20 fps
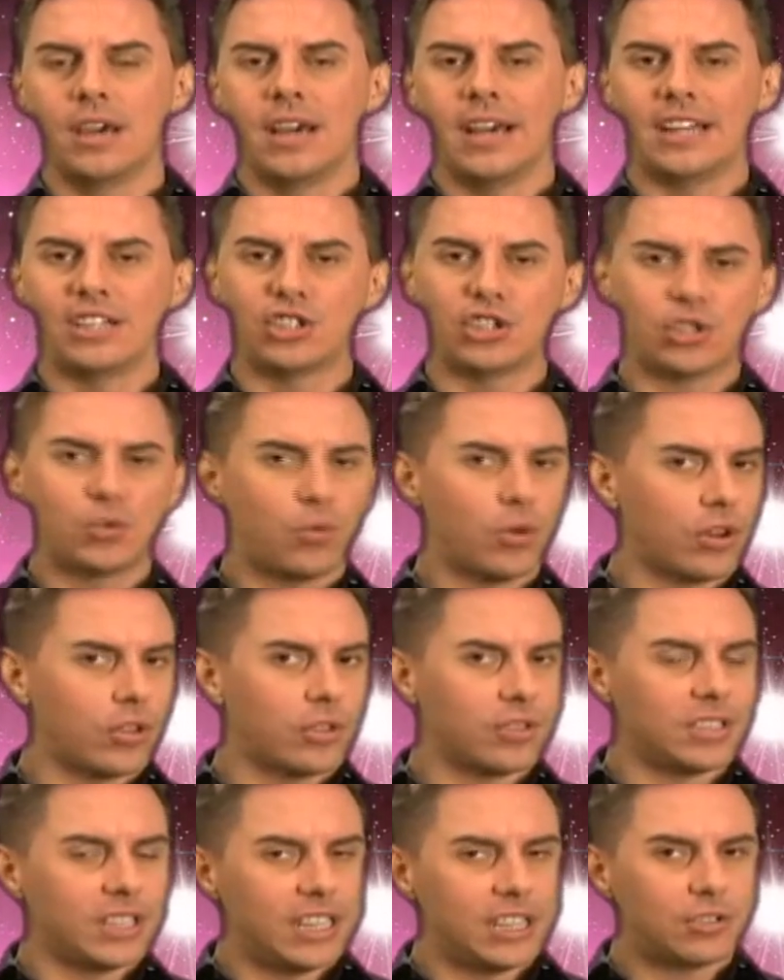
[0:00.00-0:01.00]
It's just one of
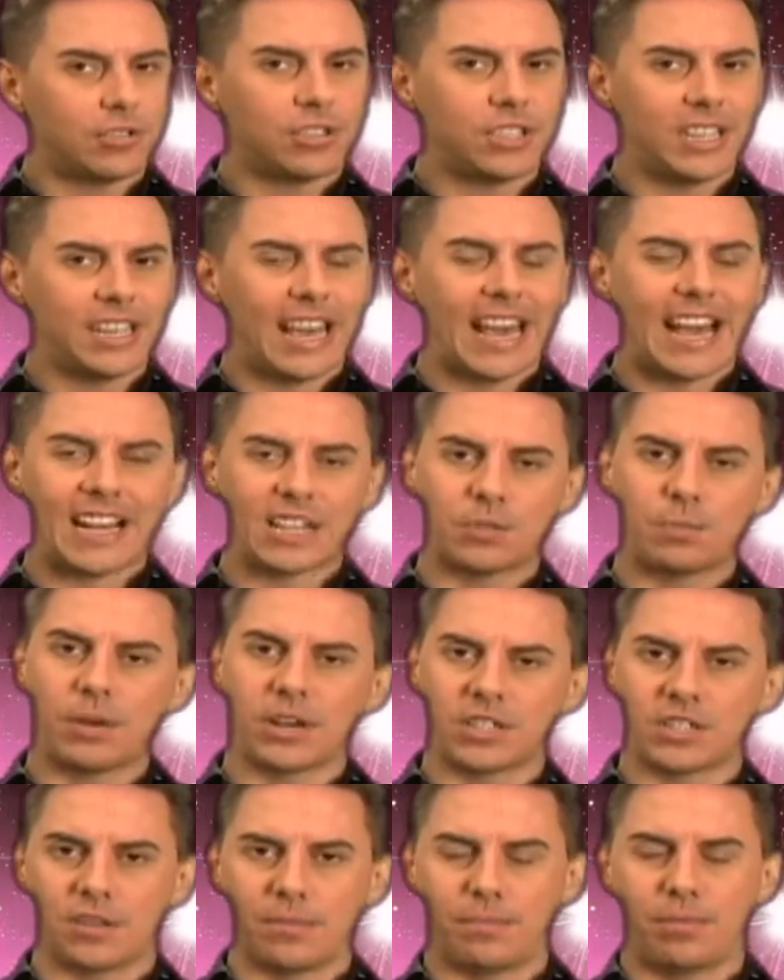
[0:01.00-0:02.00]
those interesting
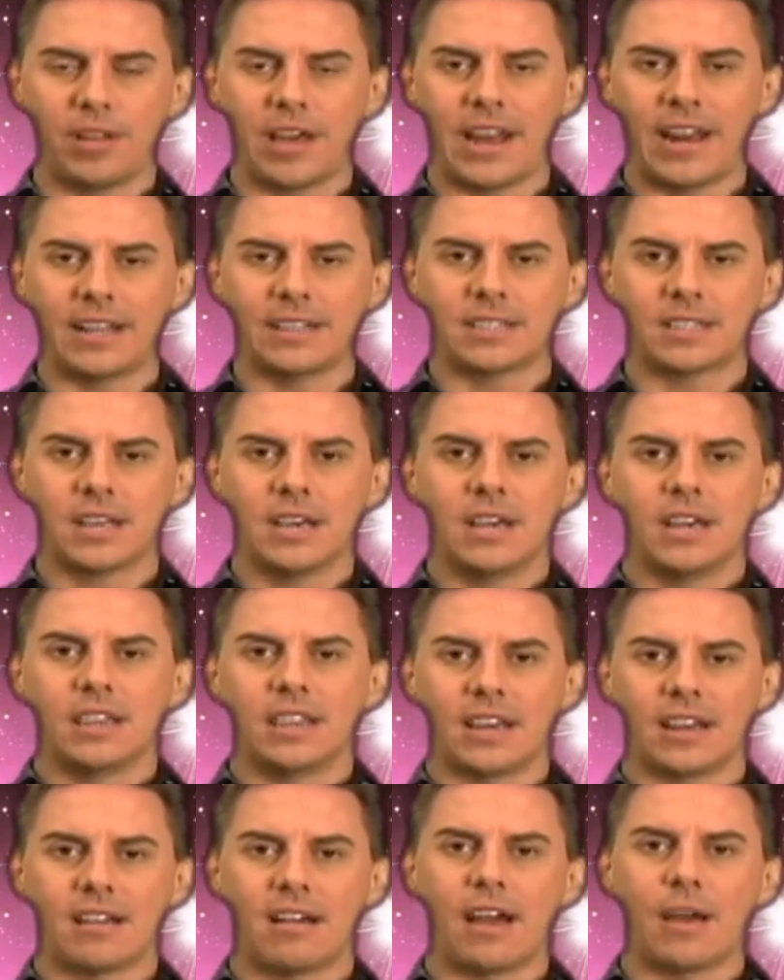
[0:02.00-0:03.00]
aspects of planets
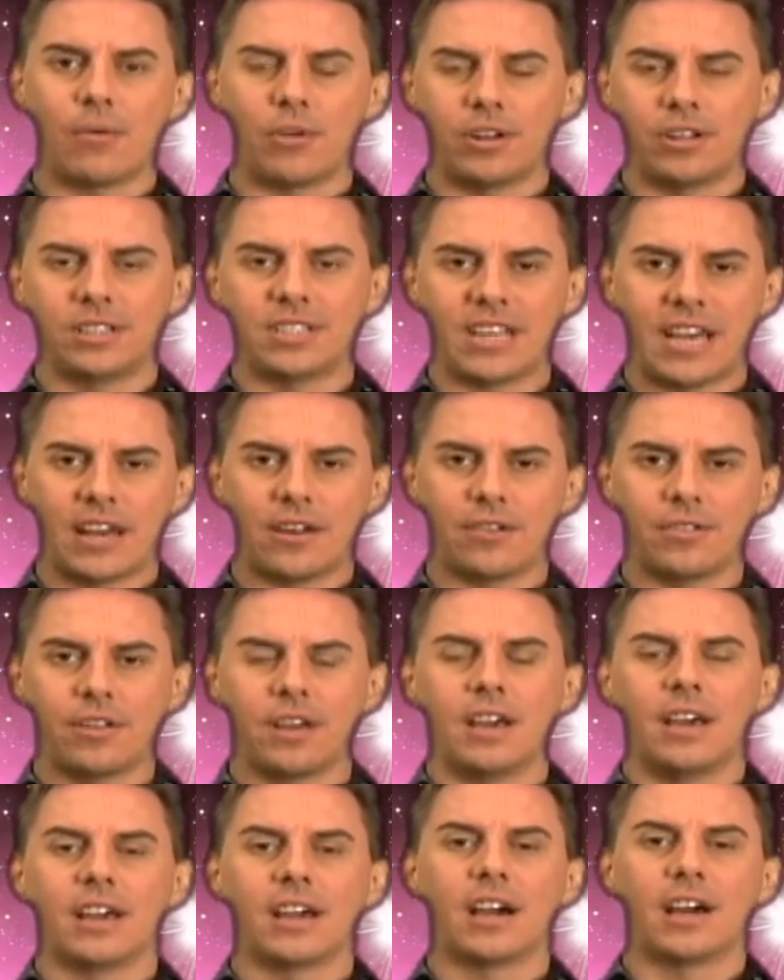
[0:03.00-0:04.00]
that Chiron and Saturn
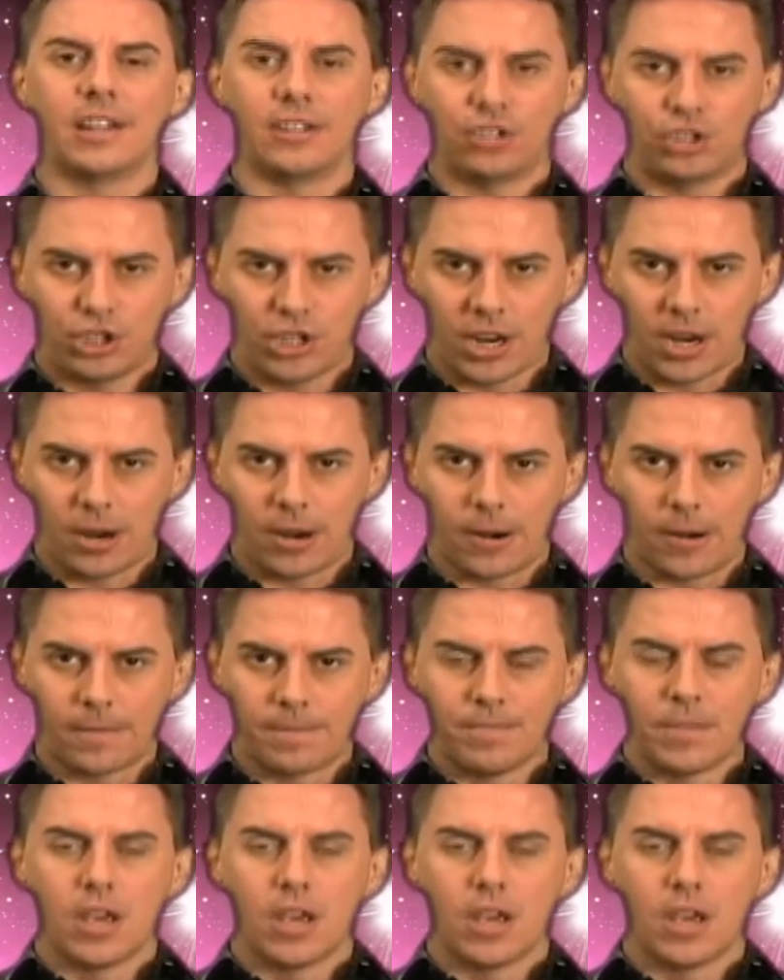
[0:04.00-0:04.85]
kind of share.